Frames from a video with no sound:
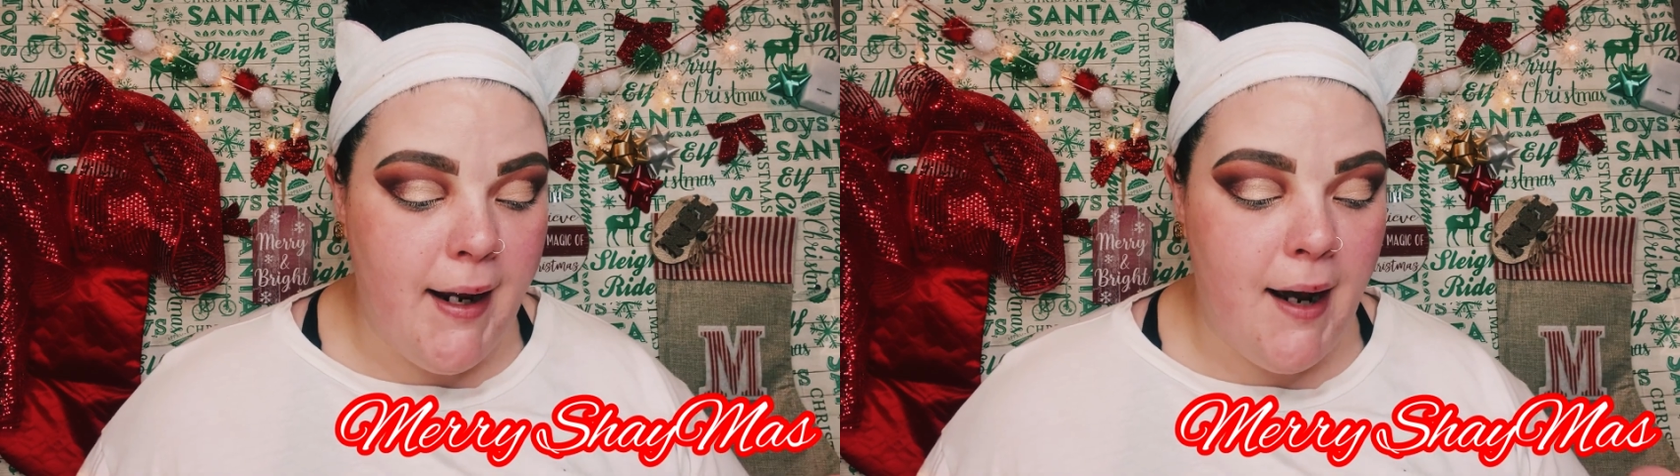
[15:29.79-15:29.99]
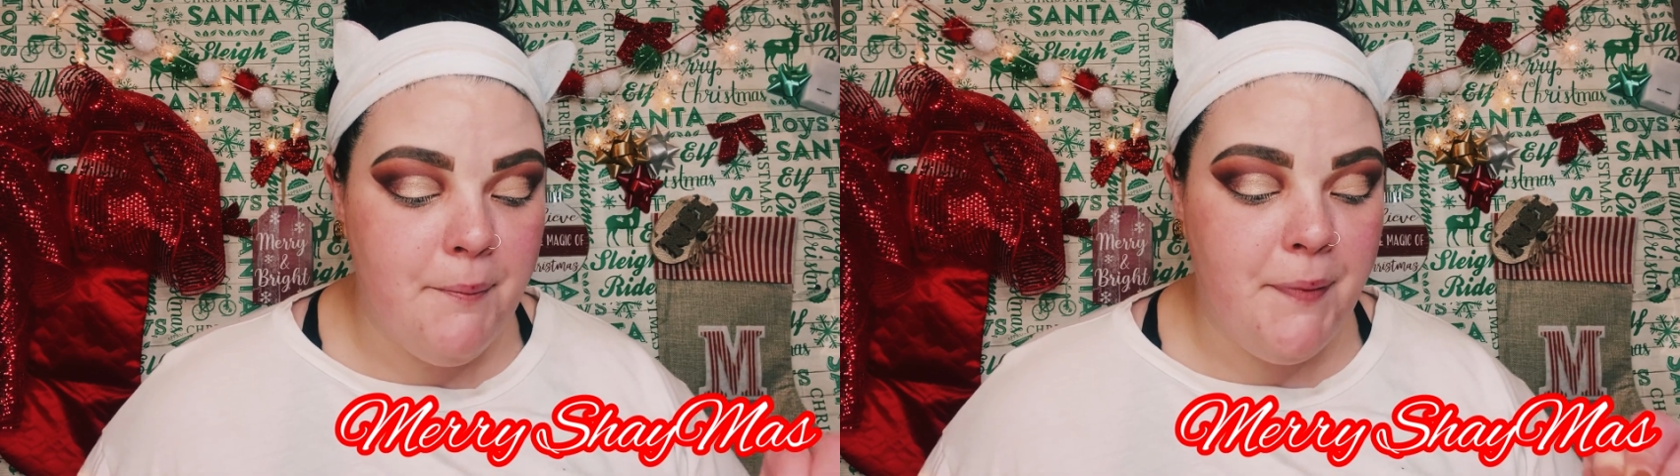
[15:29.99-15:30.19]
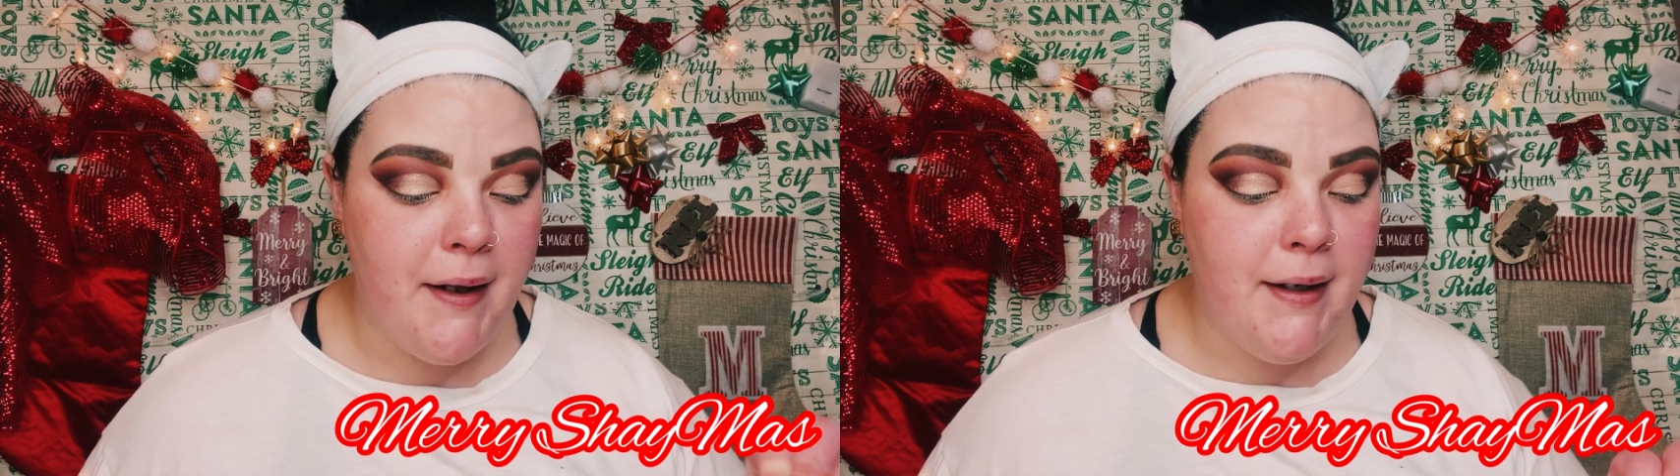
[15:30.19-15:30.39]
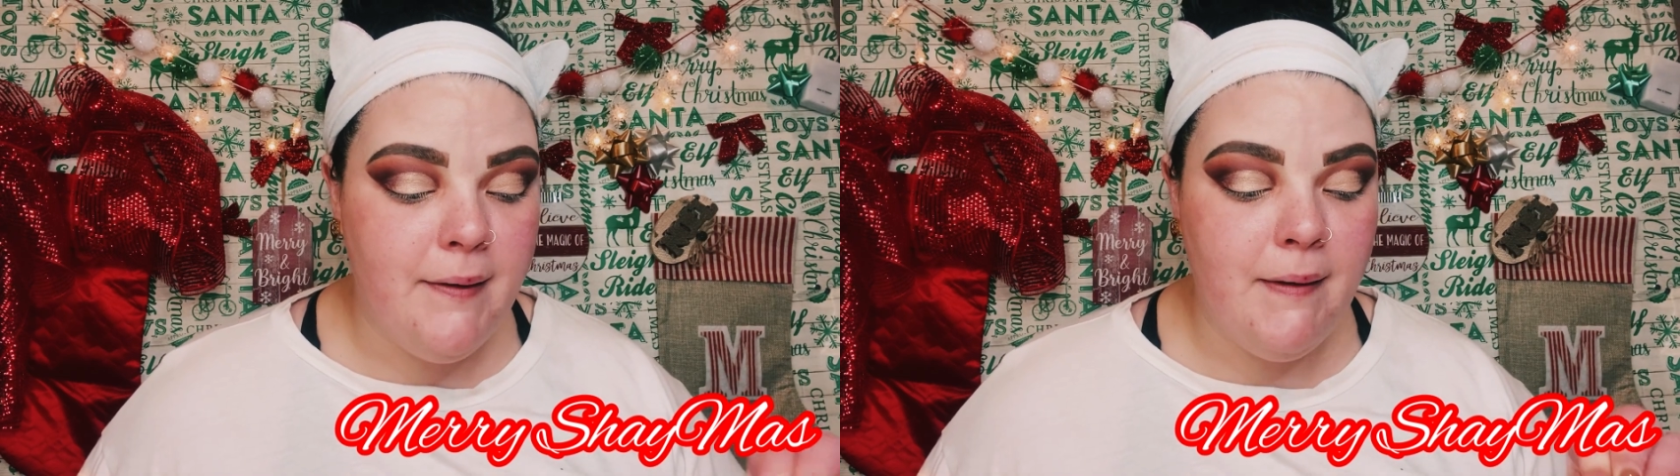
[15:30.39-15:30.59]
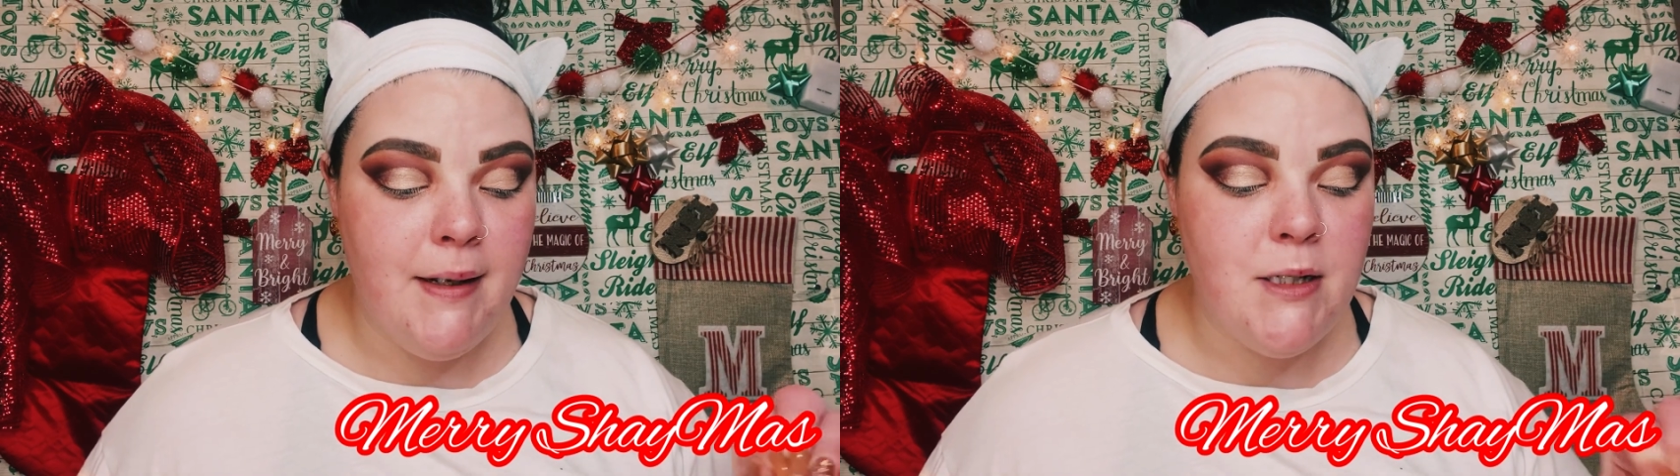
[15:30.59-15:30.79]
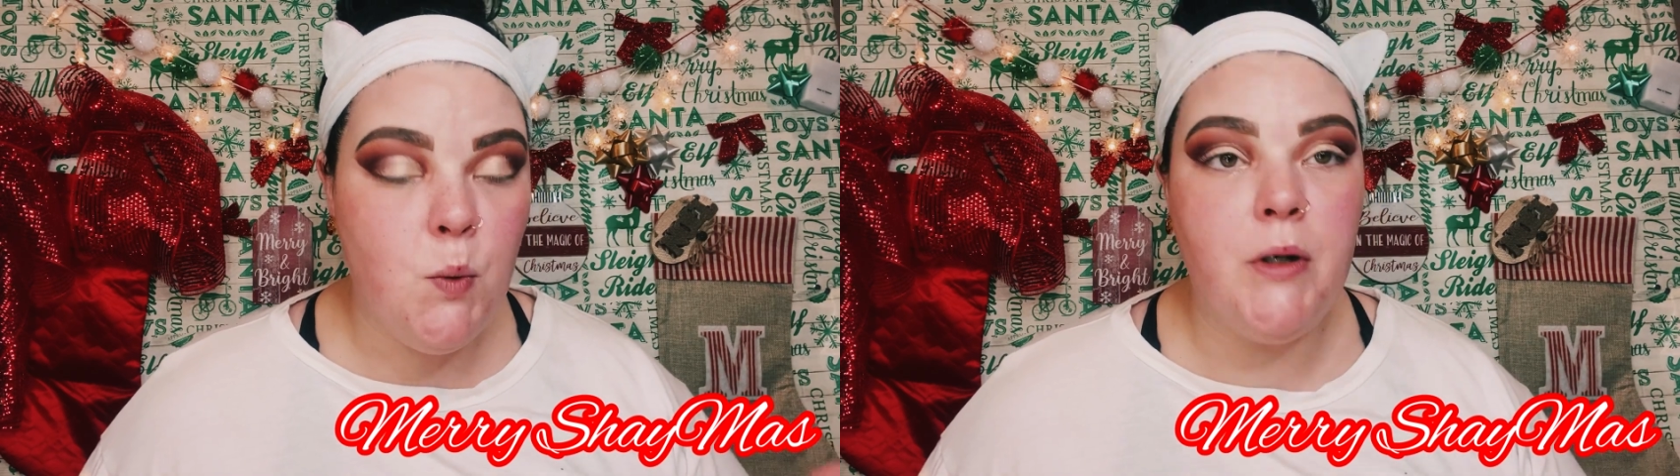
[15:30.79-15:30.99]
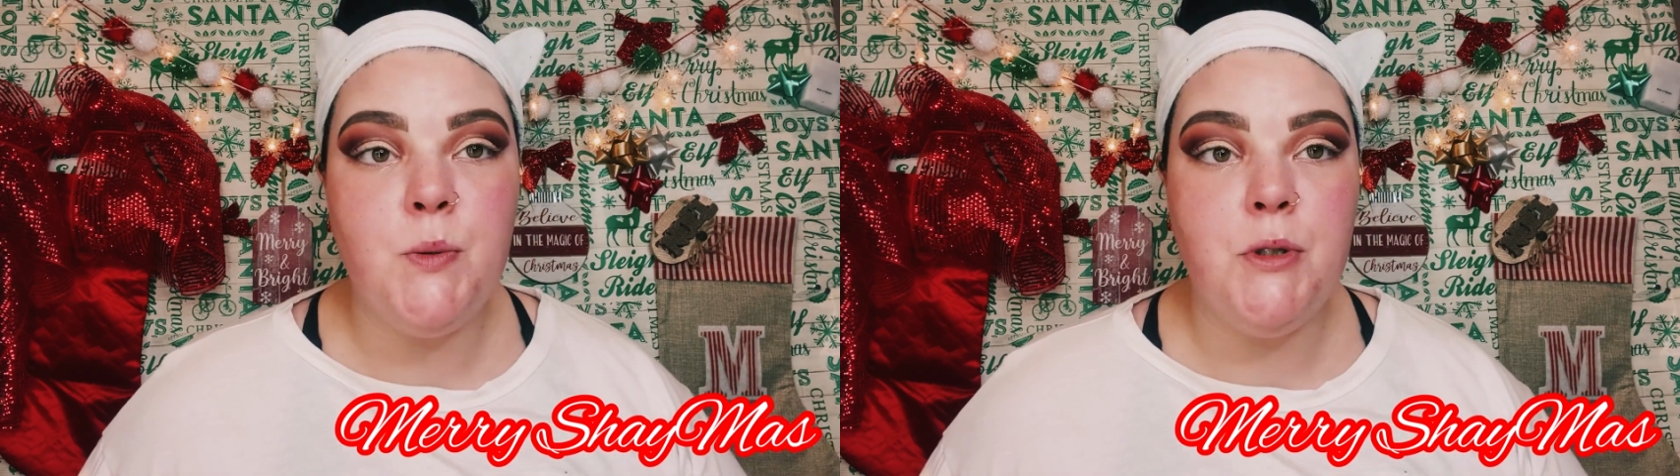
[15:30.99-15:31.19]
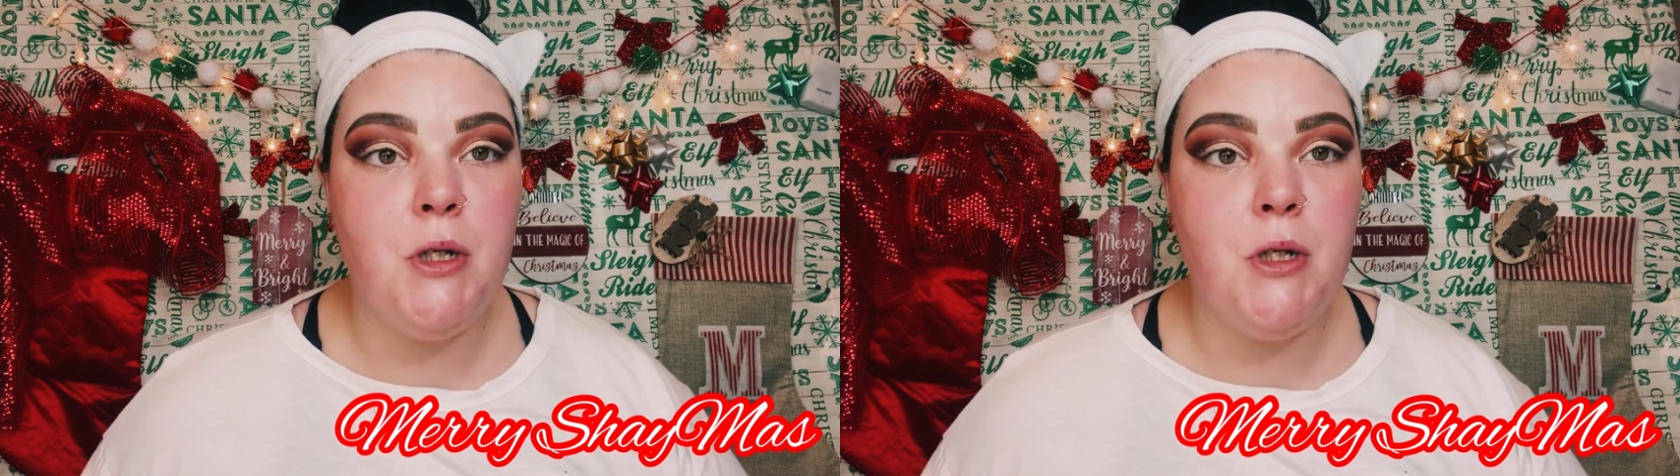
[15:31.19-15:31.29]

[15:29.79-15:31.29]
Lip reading: I'm thinking that these ones with